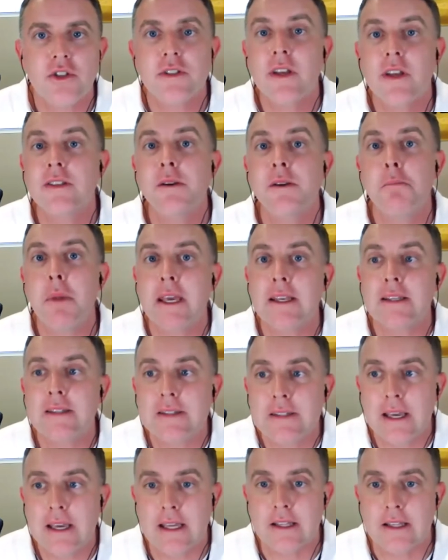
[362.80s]
doesn't make
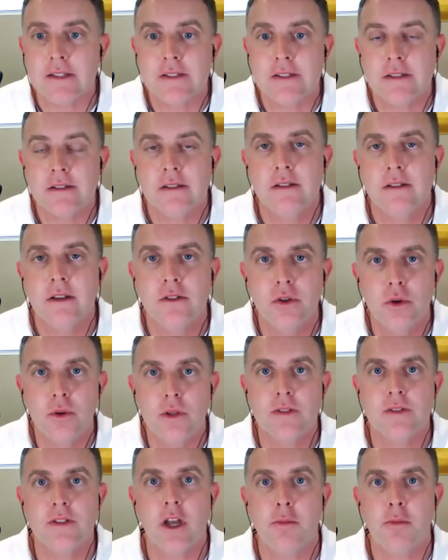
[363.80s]
sense to do
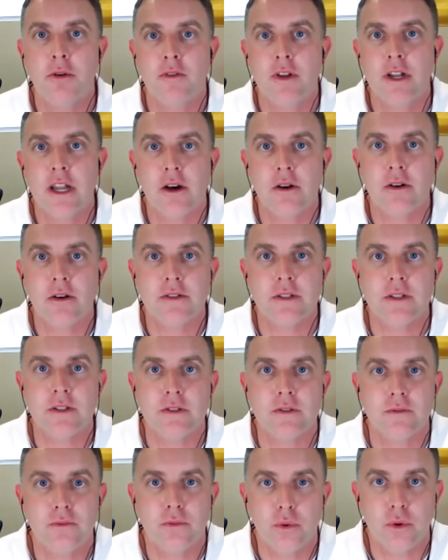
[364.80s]
this type of
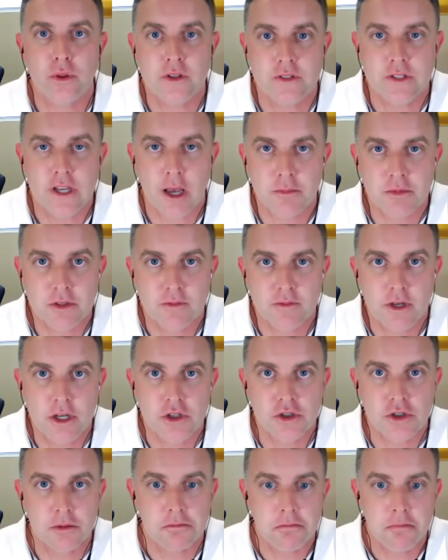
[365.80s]
analysis for this
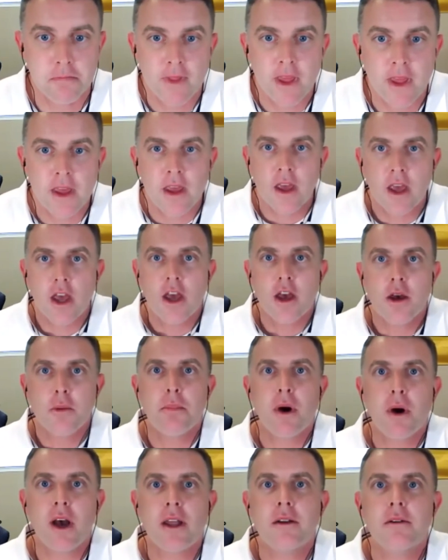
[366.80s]
observation.
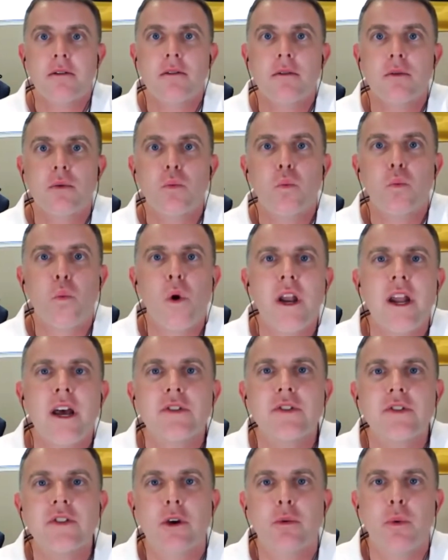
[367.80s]
But what
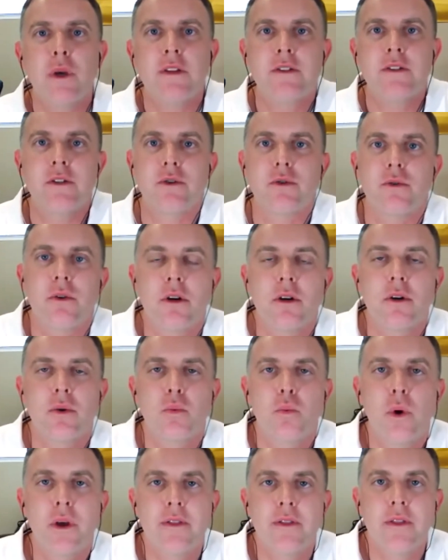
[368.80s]
else could we do
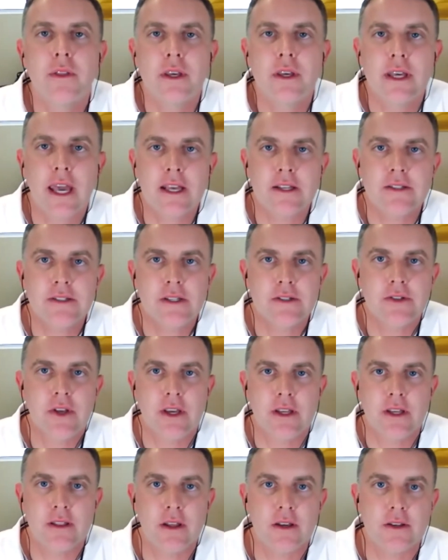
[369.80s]
with cases
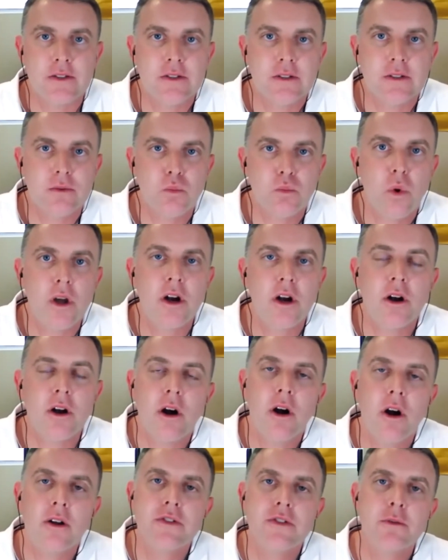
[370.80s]
like this? What
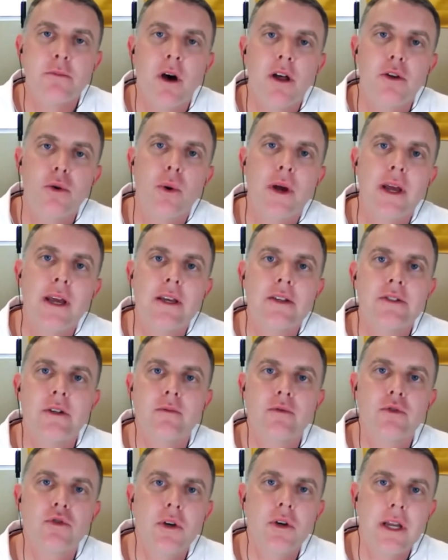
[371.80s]
are some other ways
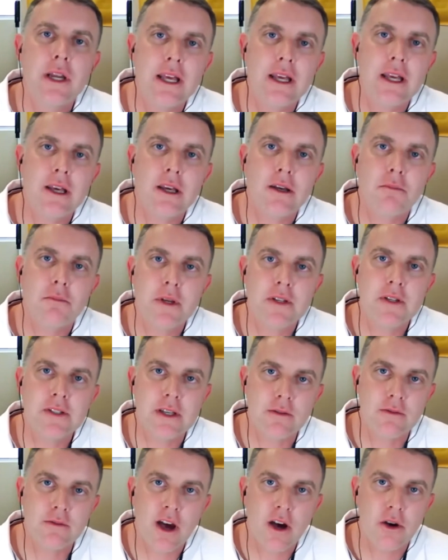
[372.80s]
of treating
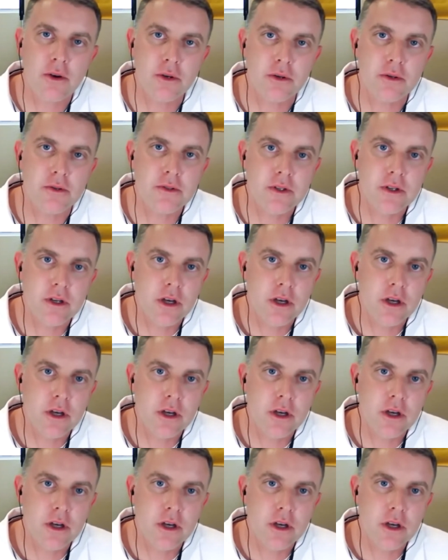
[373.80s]
missing values?